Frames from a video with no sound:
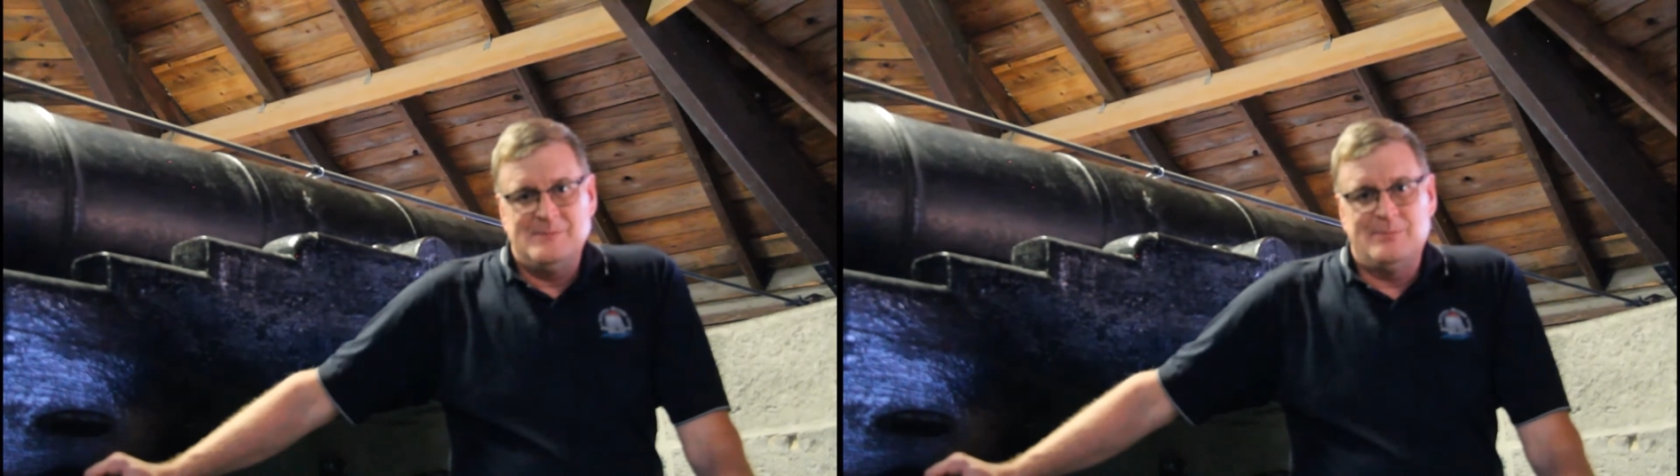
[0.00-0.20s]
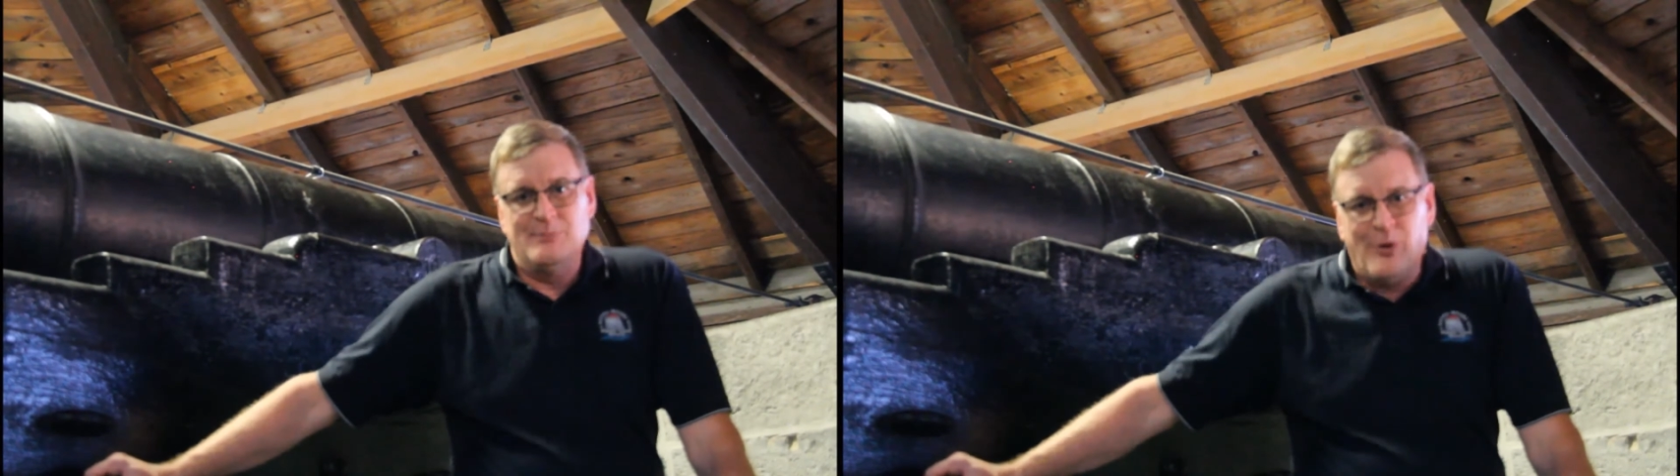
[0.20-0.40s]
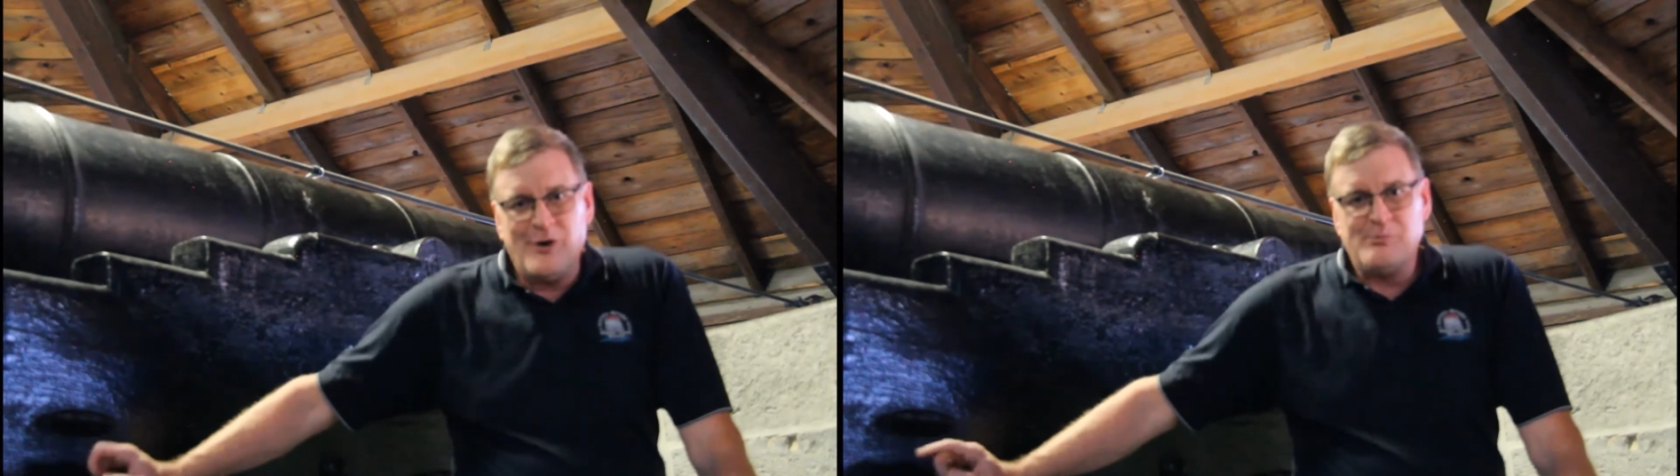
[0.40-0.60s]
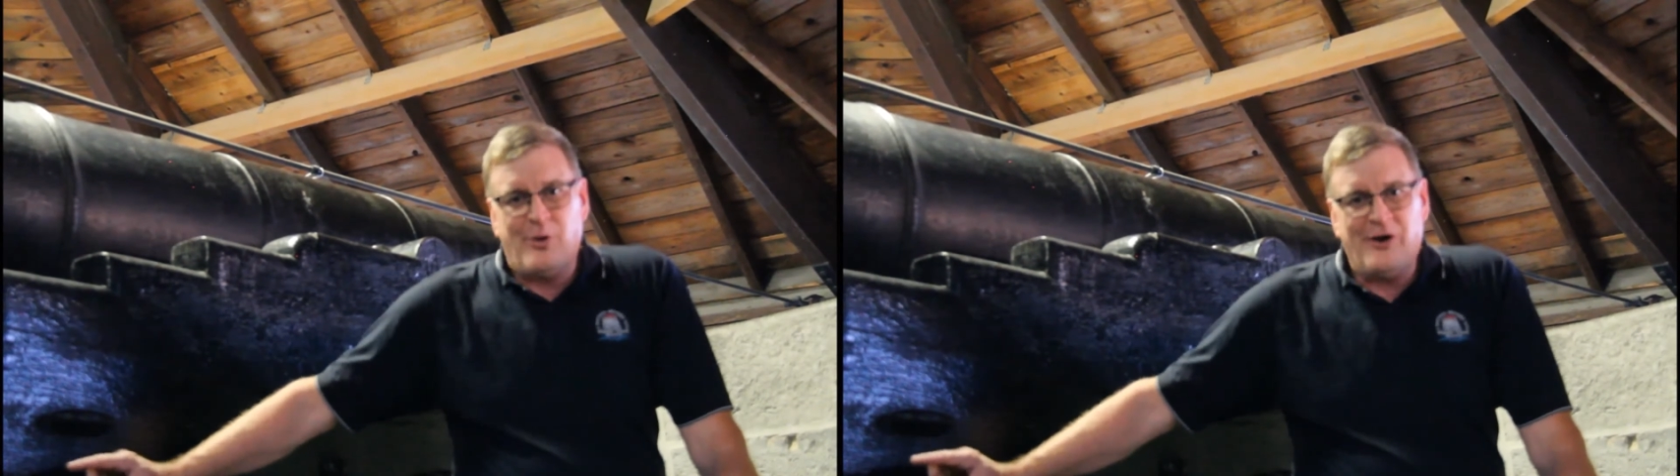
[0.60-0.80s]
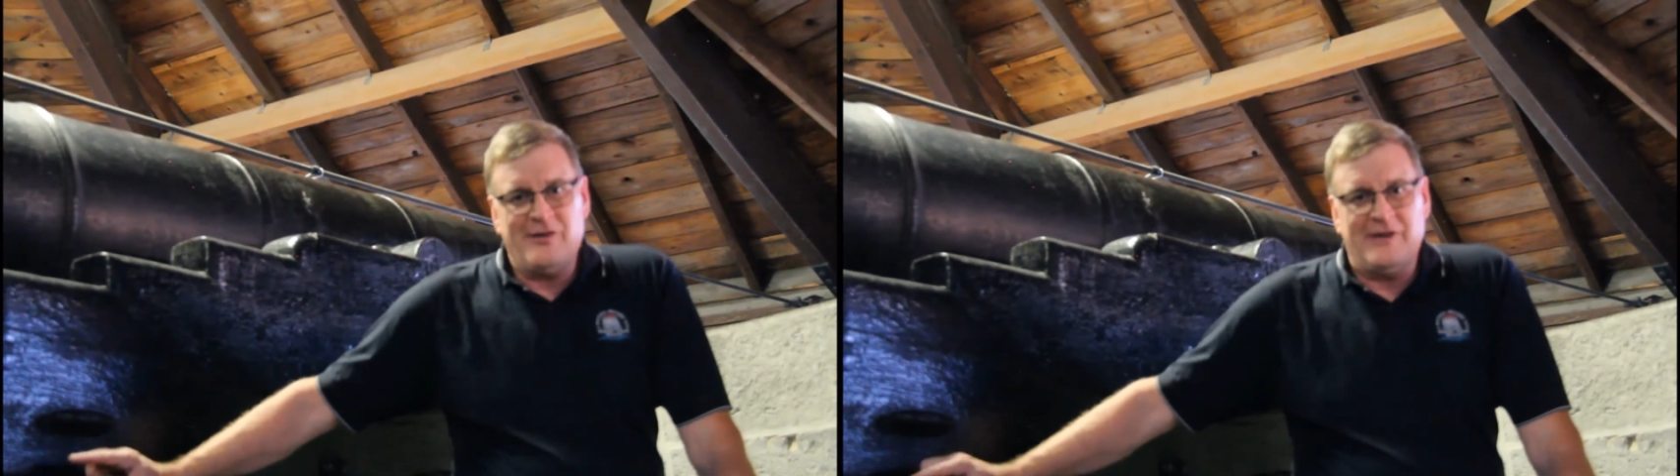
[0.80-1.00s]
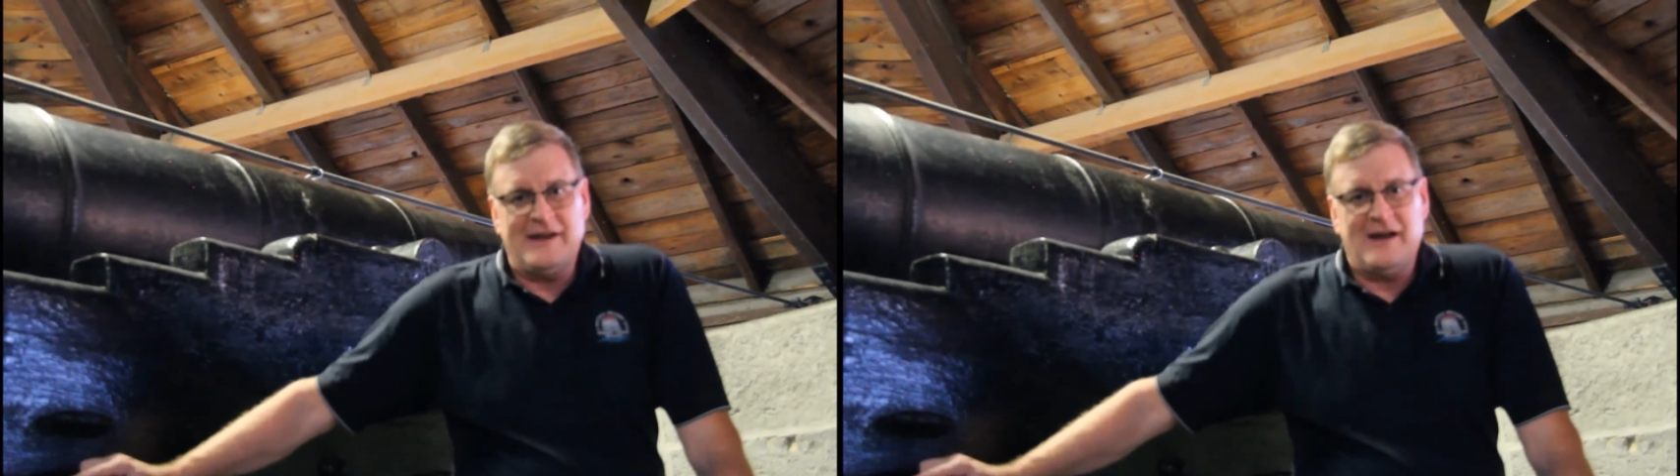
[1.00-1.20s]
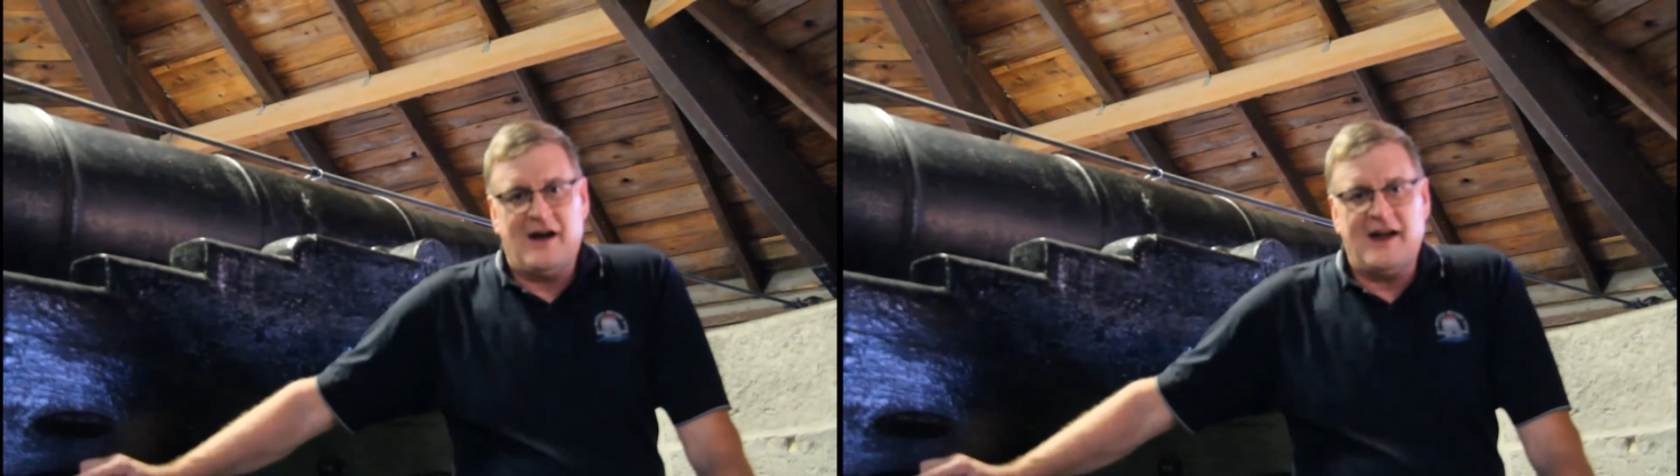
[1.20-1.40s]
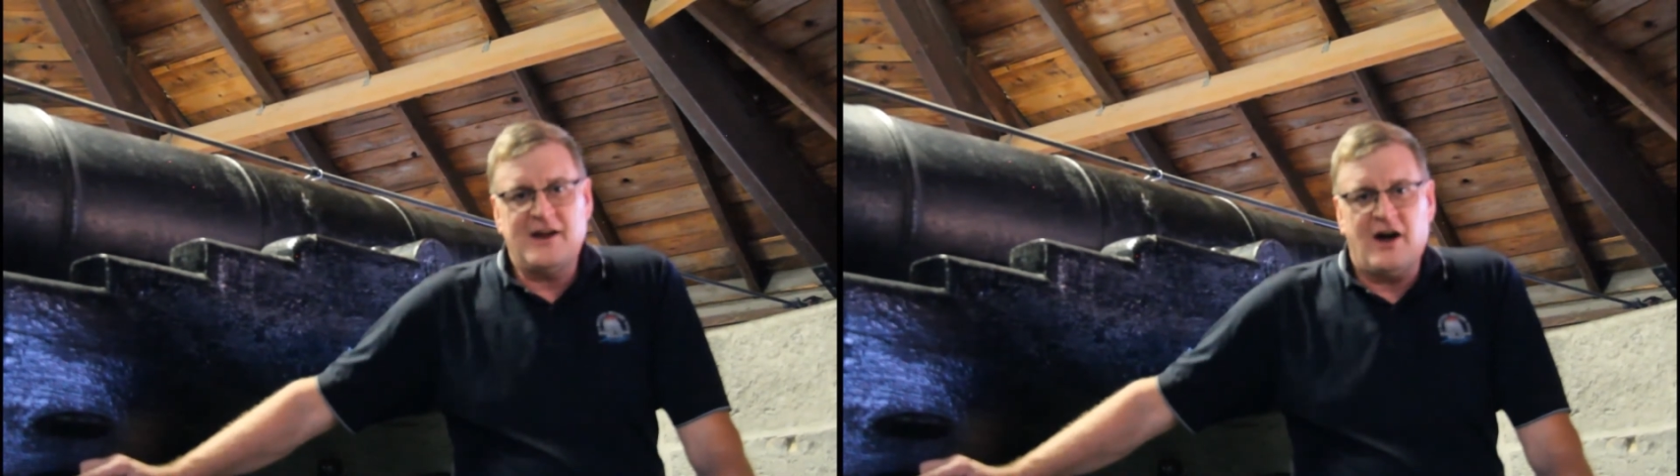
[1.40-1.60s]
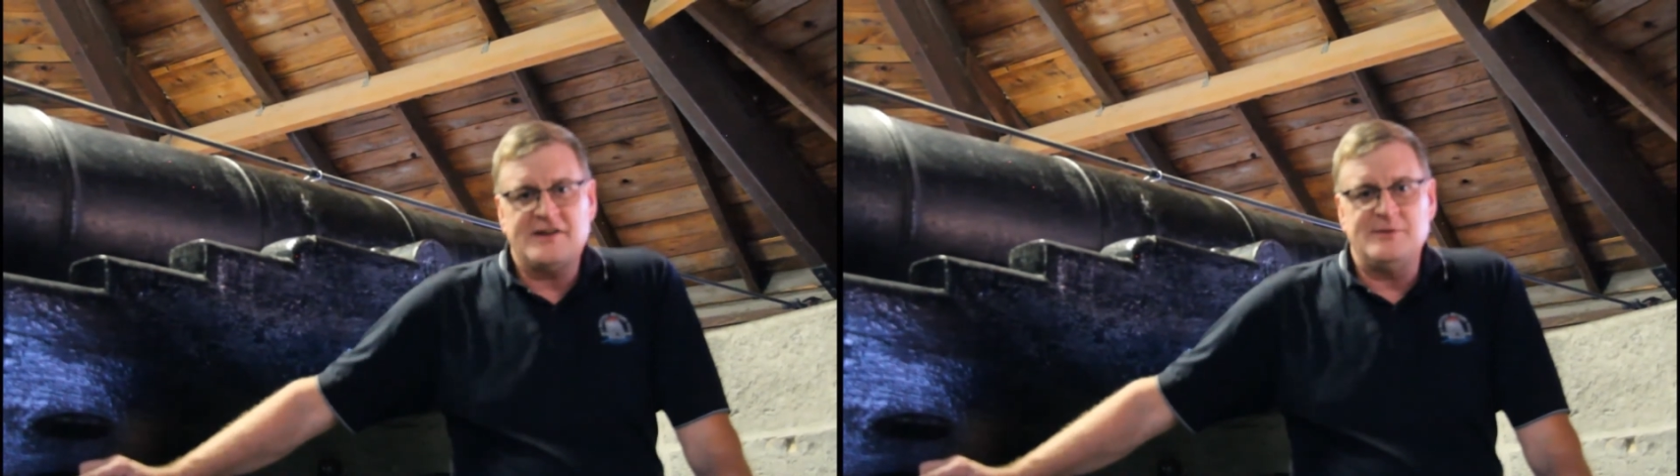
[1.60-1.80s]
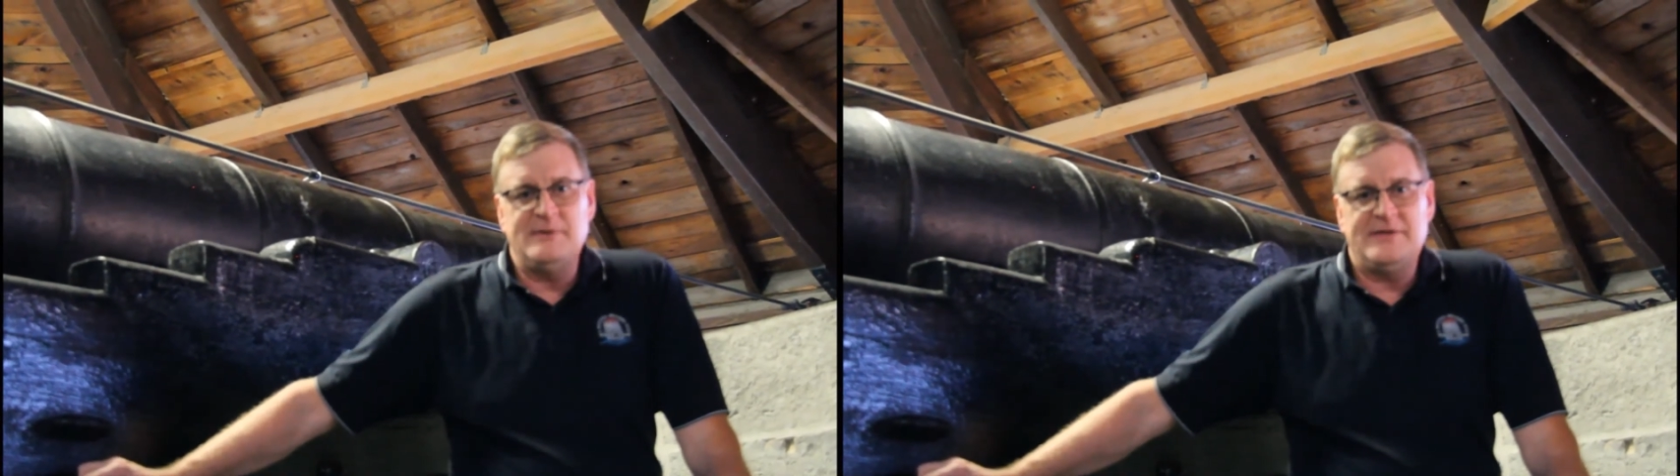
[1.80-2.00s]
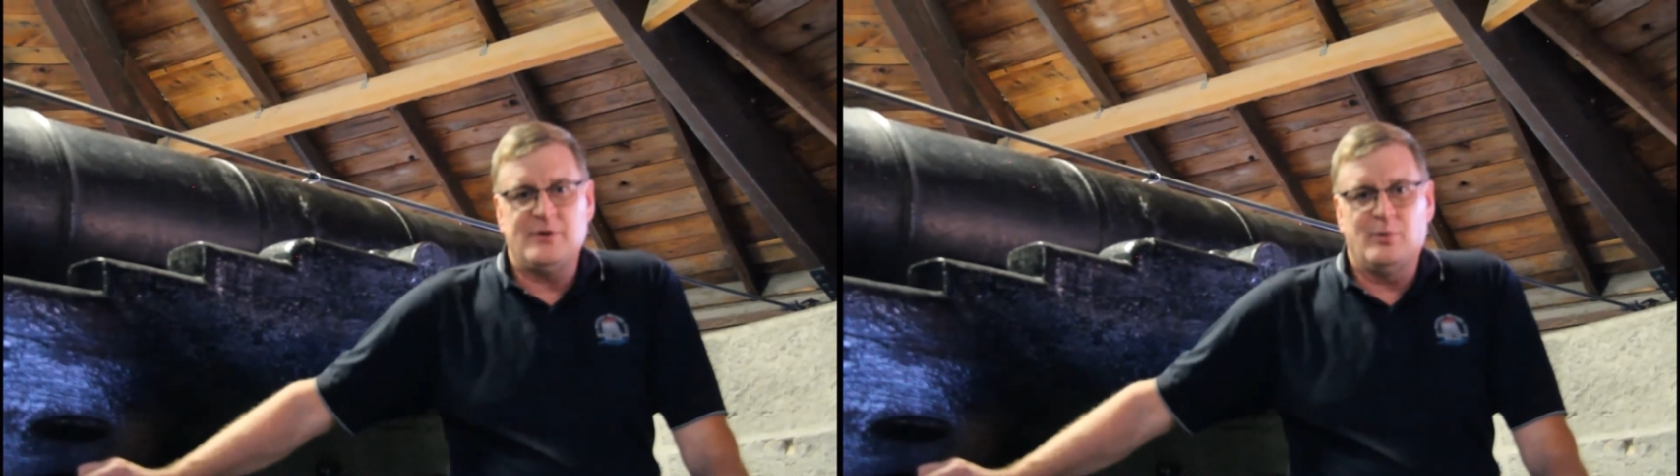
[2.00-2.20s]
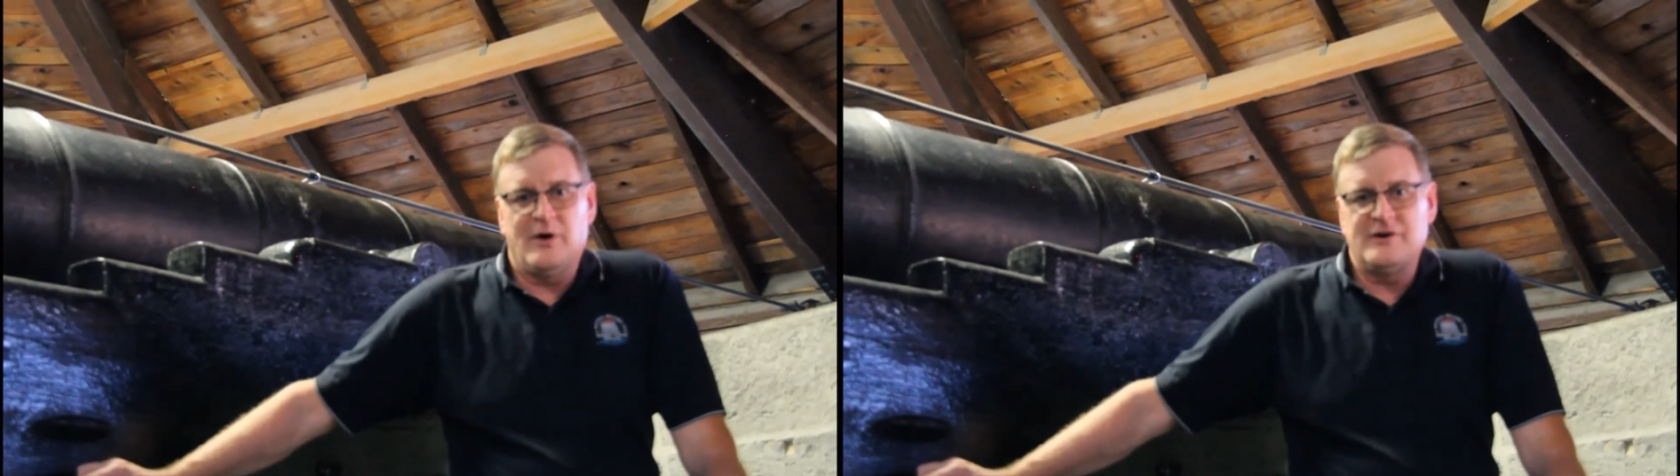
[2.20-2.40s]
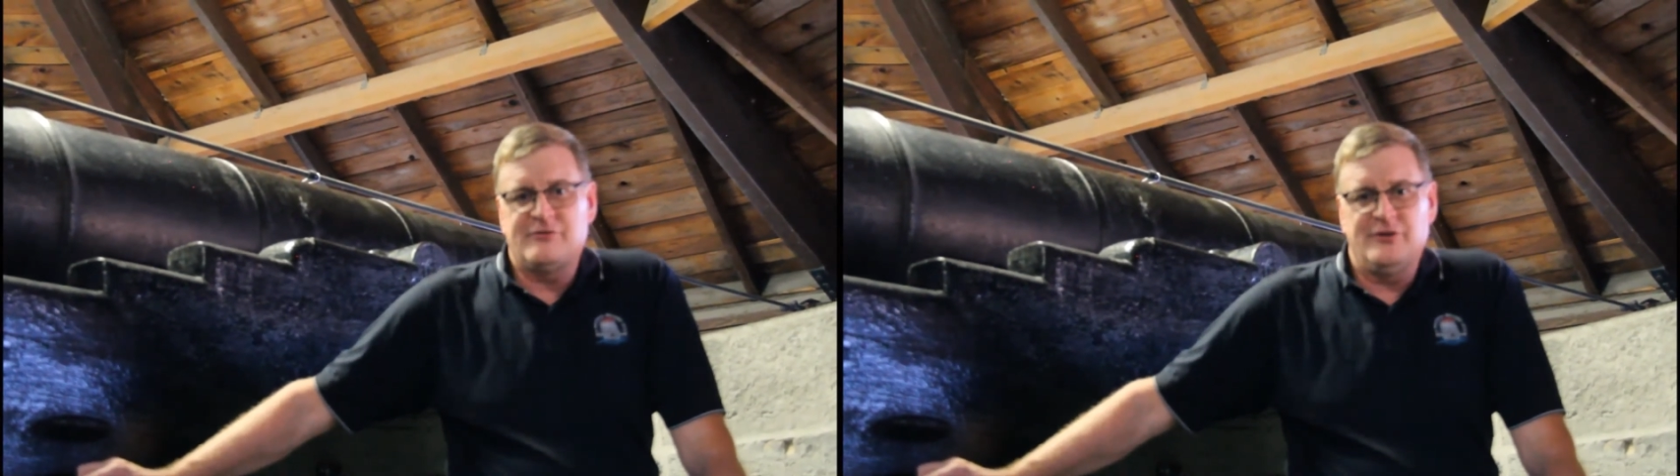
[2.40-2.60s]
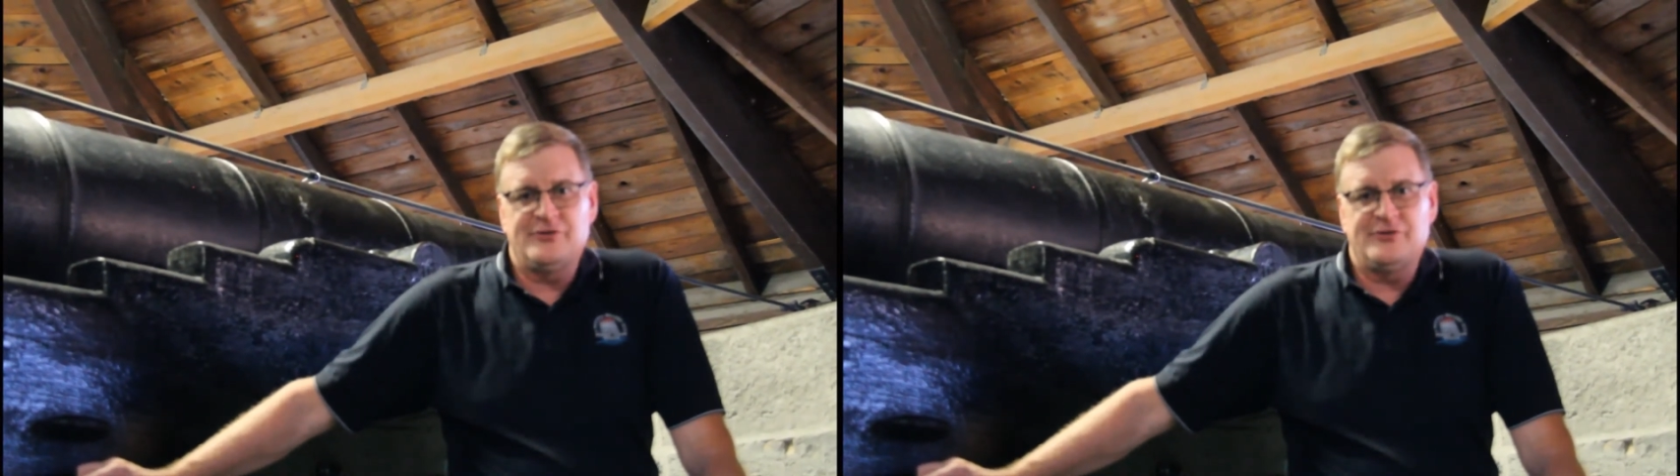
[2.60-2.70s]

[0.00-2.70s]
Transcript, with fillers: but more importantly, I got to meet the wonderful